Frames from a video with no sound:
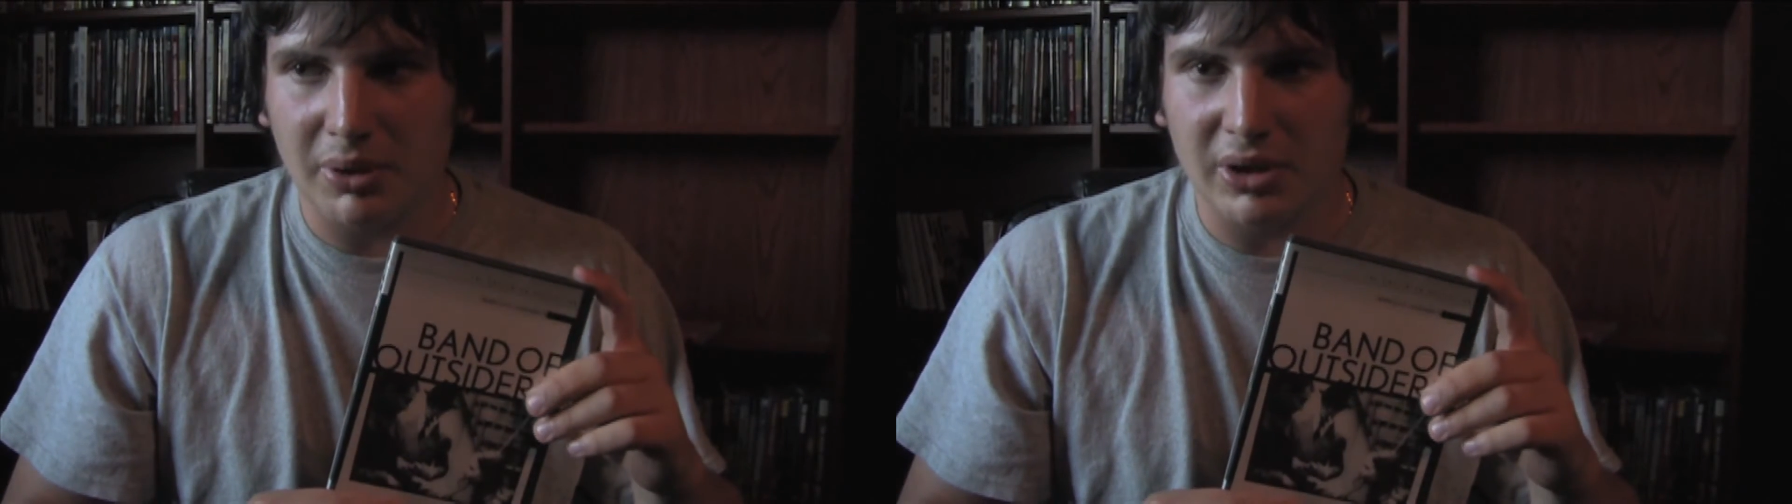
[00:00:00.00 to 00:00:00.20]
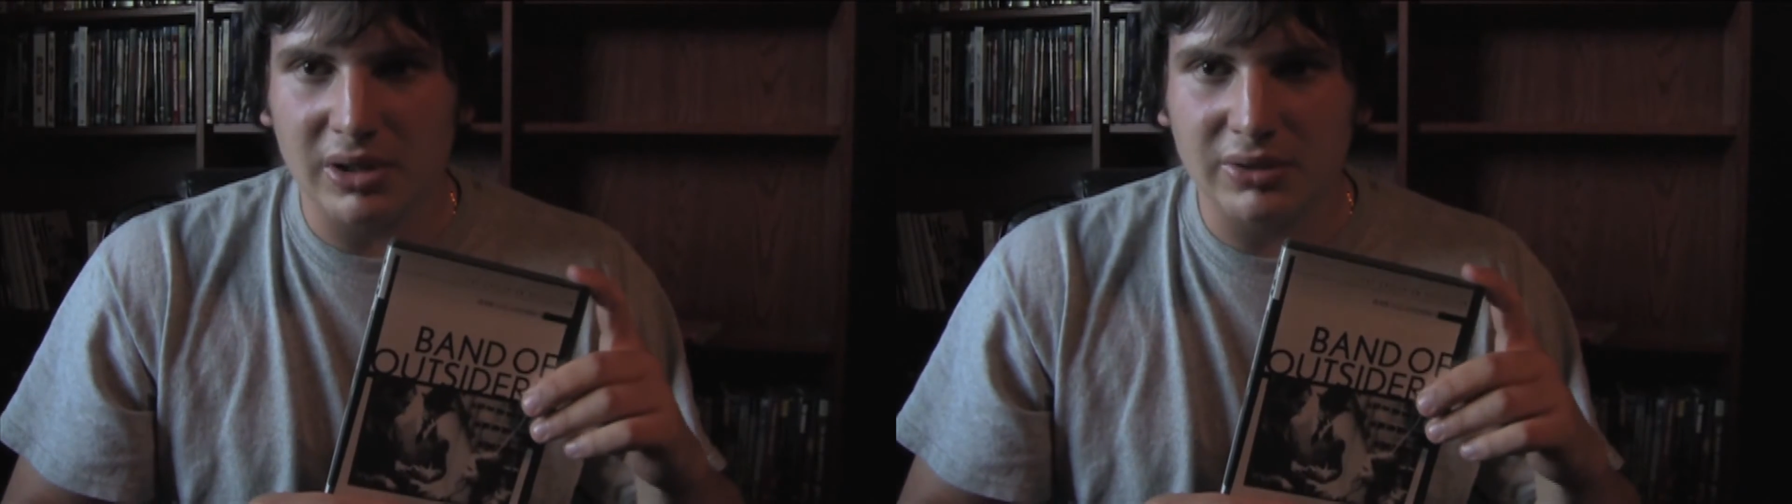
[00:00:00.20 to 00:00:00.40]

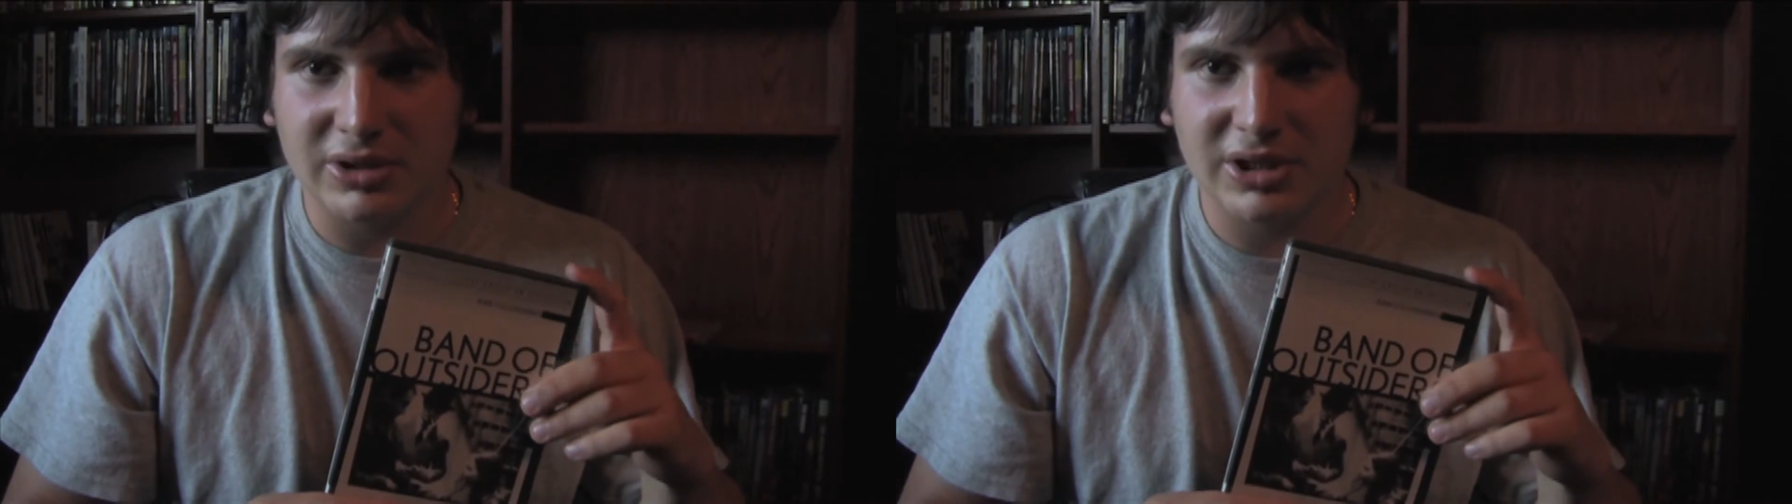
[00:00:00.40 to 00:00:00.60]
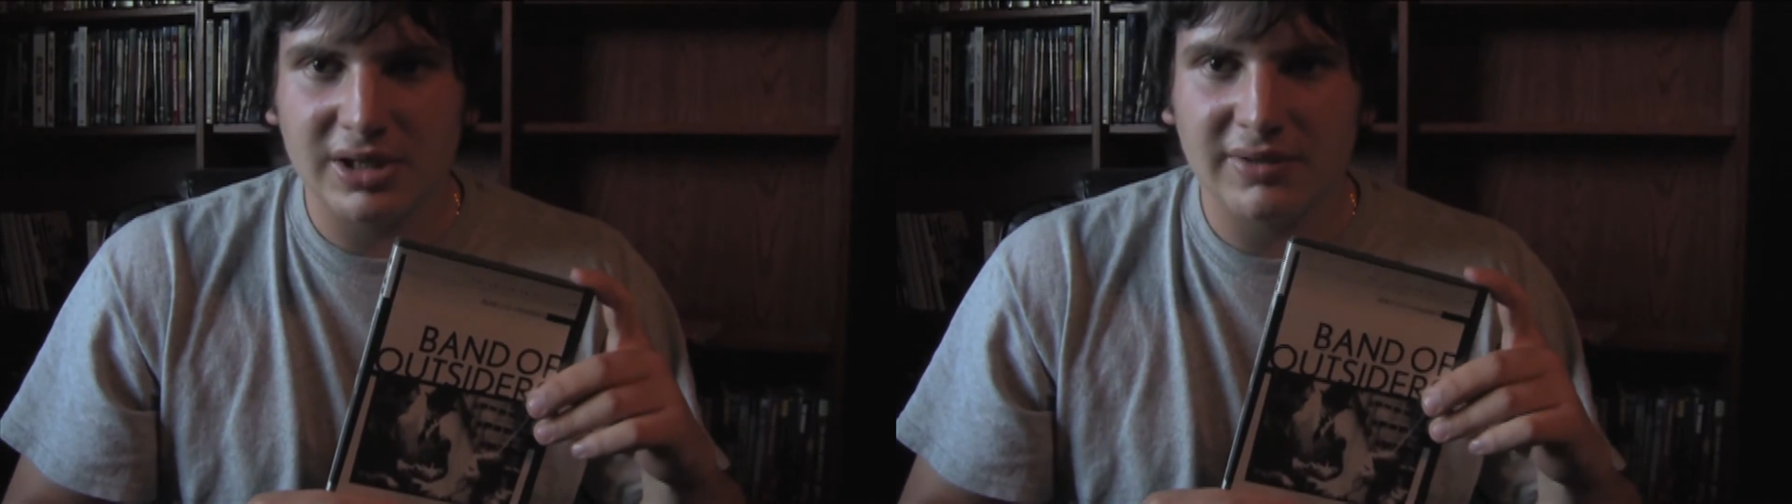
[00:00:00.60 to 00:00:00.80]

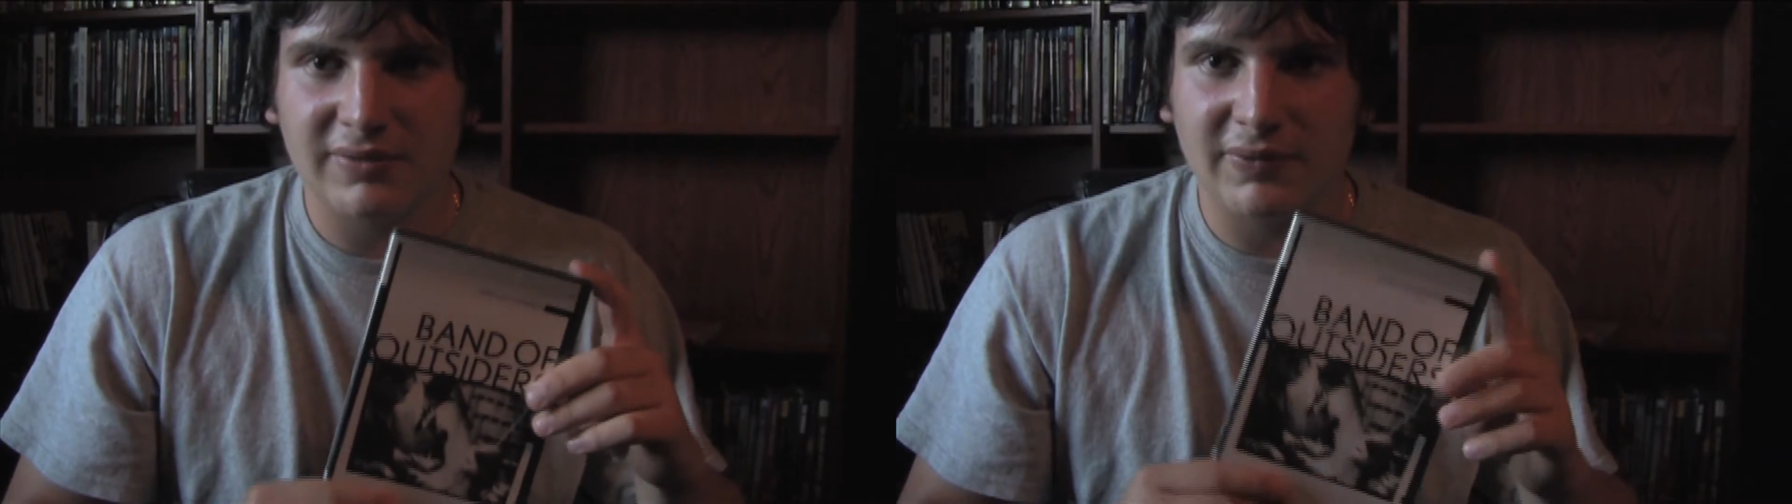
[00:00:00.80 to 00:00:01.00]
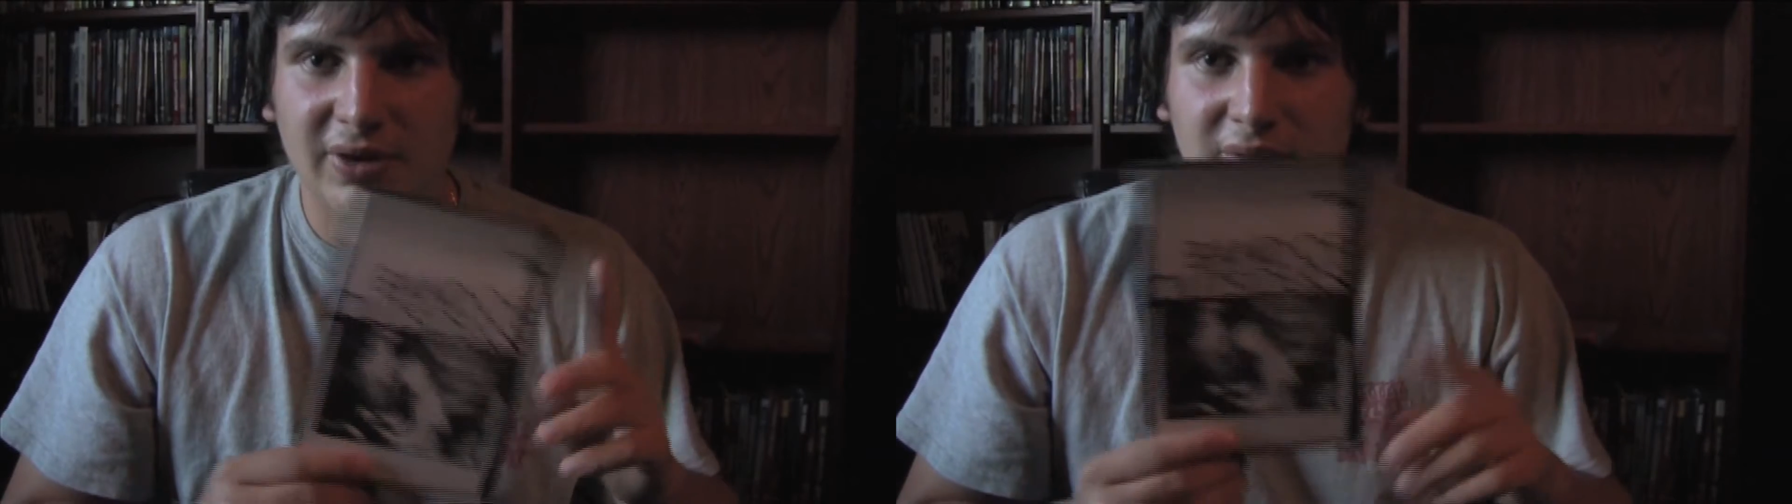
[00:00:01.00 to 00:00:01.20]

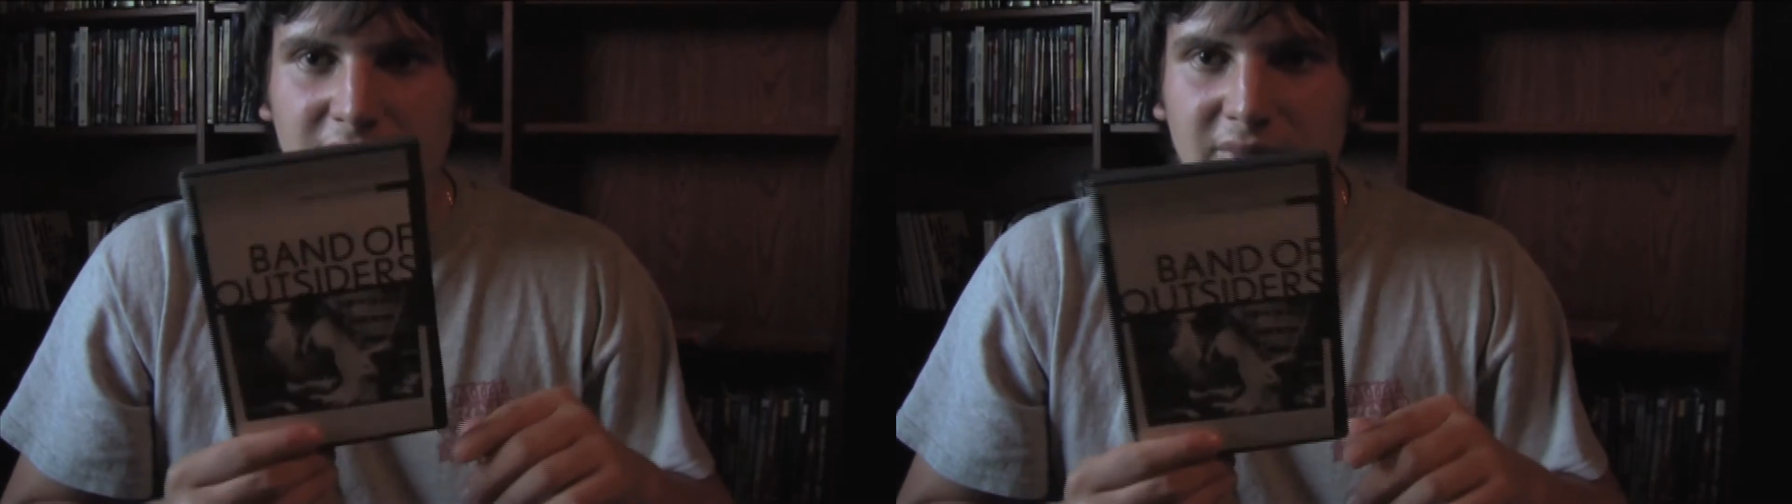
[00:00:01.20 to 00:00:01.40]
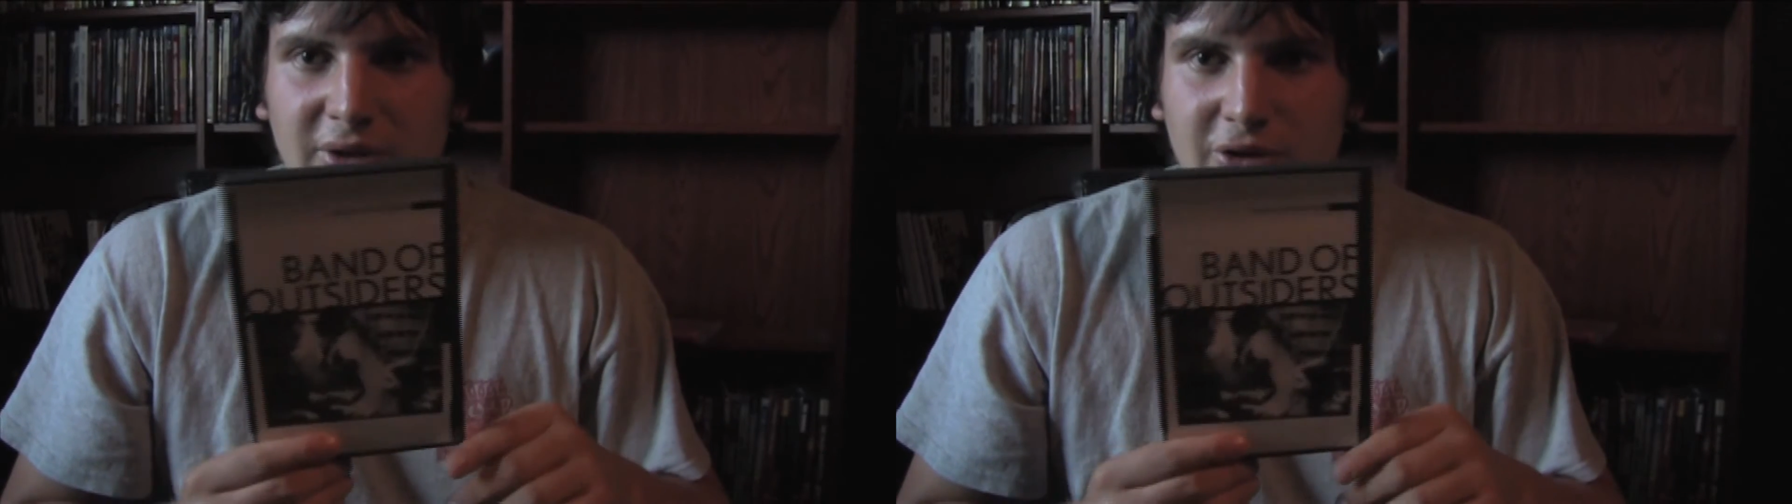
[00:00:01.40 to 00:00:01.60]
Bertolucci's film